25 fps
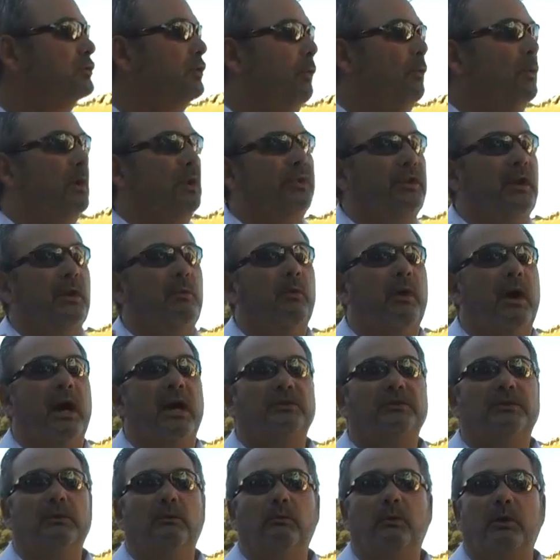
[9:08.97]
So one thing we're
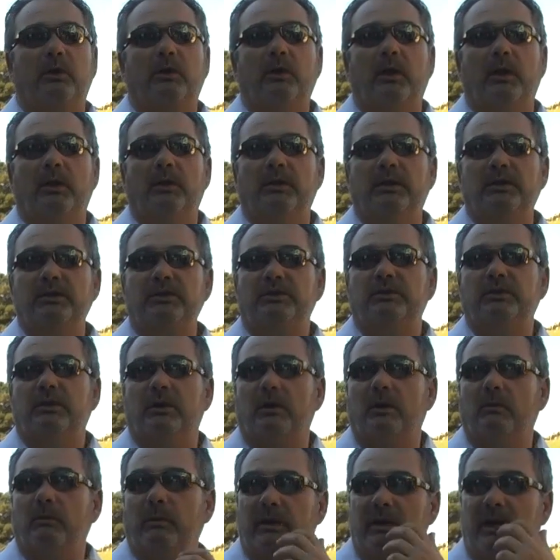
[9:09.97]
actually working on this
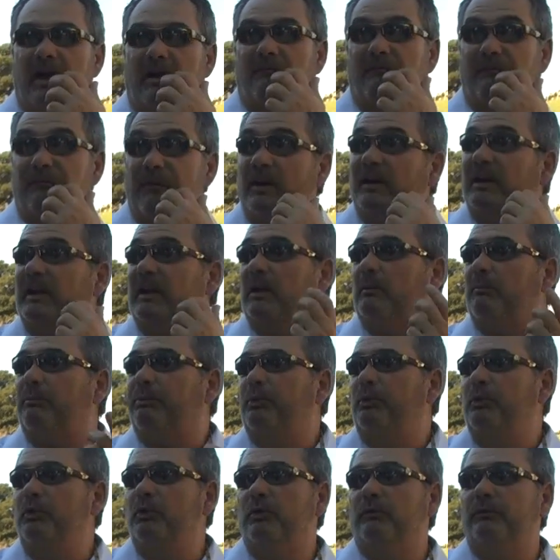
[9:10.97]
year, and we got funding
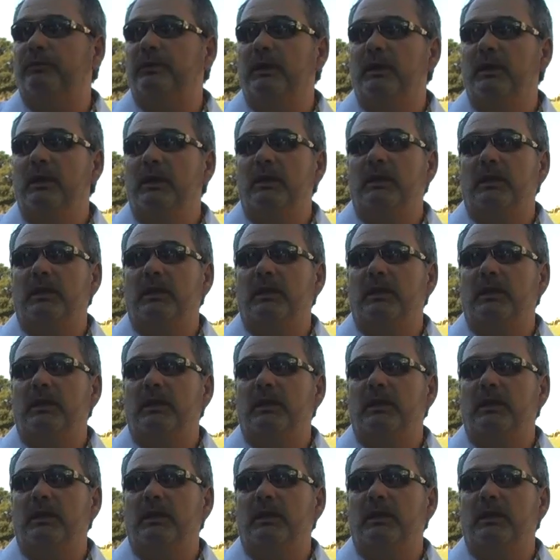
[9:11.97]
approved,